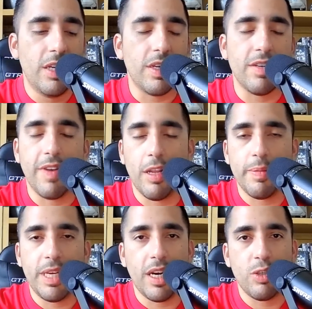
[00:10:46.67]
You can follow
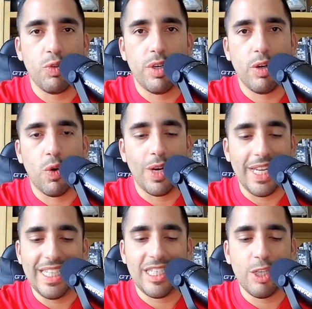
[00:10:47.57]
me on Twitter or
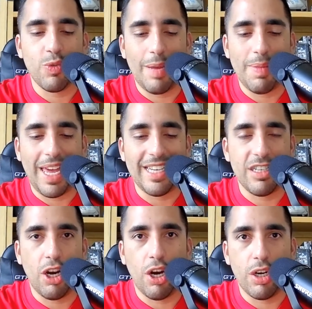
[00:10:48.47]
Instagram
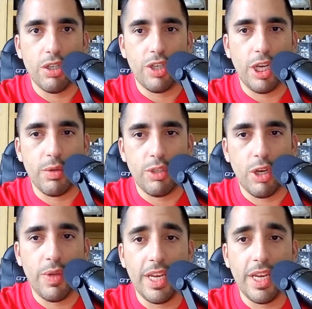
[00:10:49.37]
at RJ Ochoa.